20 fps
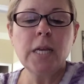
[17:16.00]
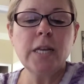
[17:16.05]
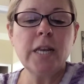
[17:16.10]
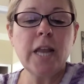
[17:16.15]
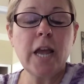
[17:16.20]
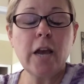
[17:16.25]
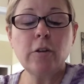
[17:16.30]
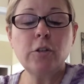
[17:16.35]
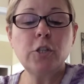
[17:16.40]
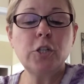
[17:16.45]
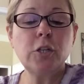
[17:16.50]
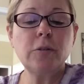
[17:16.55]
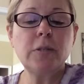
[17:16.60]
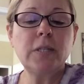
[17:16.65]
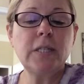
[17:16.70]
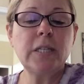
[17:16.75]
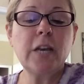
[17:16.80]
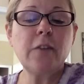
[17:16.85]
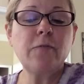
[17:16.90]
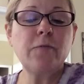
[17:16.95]
Now,
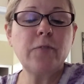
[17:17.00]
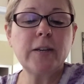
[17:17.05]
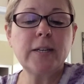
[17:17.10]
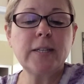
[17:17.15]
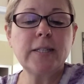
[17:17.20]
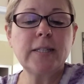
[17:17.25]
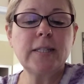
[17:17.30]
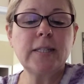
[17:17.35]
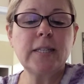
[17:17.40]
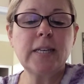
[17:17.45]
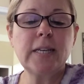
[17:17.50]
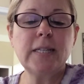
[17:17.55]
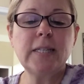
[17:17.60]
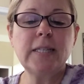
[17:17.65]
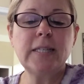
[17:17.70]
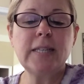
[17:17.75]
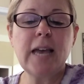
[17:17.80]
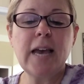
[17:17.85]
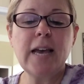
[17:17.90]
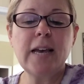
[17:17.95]
Josephus, he
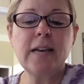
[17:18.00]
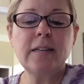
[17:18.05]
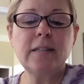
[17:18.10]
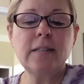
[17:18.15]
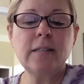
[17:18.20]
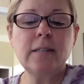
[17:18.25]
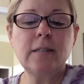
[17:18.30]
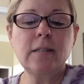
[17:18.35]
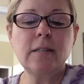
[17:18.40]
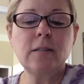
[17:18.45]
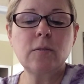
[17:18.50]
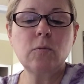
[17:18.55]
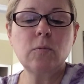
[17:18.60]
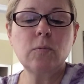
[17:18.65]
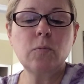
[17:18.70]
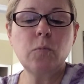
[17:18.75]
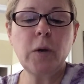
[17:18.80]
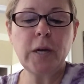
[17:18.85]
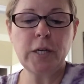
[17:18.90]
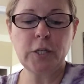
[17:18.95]
says,
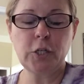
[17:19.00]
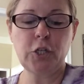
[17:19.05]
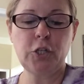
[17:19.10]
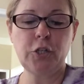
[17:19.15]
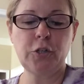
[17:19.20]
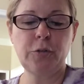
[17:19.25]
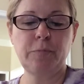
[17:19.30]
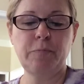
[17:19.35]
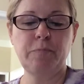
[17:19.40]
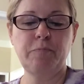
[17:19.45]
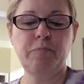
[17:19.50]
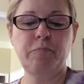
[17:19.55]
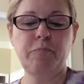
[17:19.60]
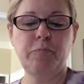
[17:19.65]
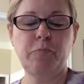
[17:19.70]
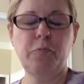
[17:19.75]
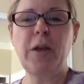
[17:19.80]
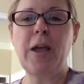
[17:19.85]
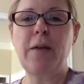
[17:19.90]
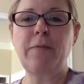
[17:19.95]
which
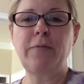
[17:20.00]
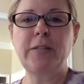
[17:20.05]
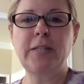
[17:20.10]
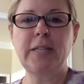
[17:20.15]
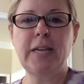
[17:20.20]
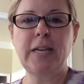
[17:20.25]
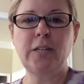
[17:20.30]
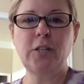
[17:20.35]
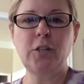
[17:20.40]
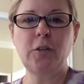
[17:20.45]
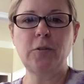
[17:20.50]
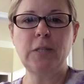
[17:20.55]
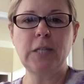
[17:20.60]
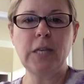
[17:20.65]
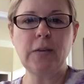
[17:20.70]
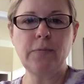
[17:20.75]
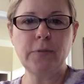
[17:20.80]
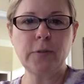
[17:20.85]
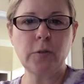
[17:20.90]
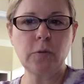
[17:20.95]
we have to take
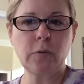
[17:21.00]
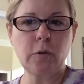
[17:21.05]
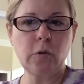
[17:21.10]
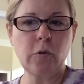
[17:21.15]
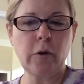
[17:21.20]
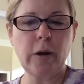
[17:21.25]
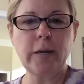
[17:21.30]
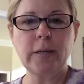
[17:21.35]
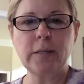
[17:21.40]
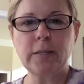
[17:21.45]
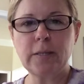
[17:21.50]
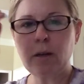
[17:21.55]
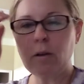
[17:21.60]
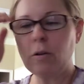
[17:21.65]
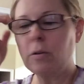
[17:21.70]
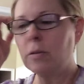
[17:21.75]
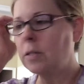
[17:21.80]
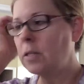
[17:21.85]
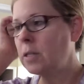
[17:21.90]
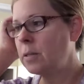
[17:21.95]
Josephus with a grain of
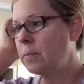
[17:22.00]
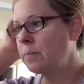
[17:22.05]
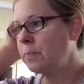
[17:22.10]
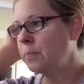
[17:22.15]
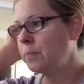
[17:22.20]
salt.